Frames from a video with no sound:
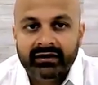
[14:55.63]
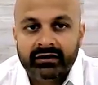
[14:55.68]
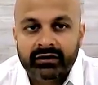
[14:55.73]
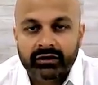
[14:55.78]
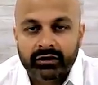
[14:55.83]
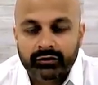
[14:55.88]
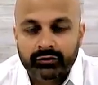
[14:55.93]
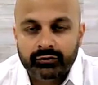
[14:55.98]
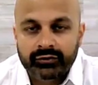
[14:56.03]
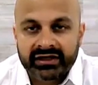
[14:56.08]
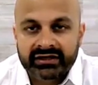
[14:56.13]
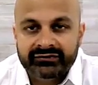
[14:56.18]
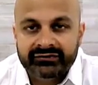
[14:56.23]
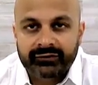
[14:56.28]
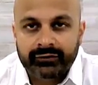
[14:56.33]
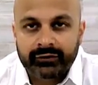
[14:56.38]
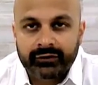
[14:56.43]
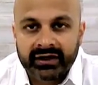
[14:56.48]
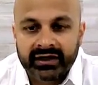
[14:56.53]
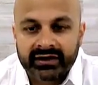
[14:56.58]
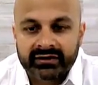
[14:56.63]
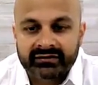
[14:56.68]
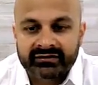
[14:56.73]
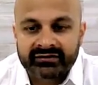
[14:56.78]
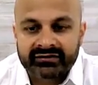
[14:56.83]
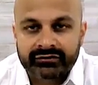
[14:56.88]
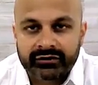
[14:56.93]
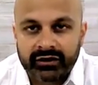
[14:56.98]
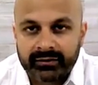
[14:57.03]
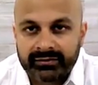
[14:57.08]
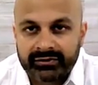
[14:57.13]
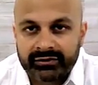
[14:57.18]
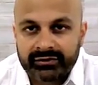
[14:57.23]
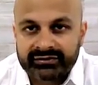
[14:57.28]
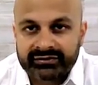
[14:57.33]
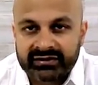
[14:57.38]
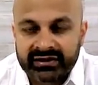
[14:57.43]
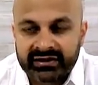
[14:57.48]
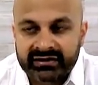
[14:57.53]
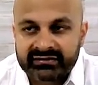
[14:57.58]
Go reach for it and scrub
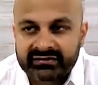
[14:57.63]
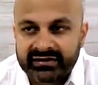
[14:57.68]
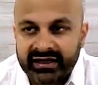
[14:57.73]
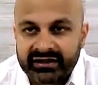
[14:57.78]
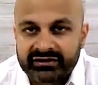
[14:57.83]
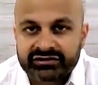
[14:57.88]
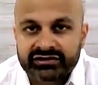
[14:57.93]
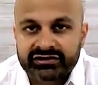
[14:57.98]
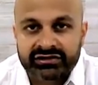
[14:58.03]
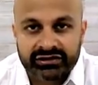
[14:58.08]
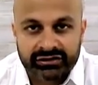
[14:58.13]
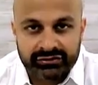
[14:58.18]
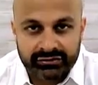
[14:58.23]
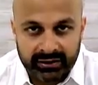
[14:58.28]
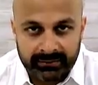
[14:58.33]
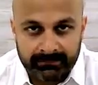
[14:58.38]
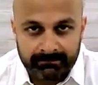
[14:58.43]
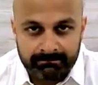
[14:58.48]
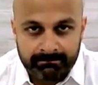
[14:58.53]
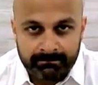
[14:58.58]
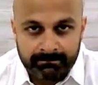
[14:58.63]
those lids, and that should do it.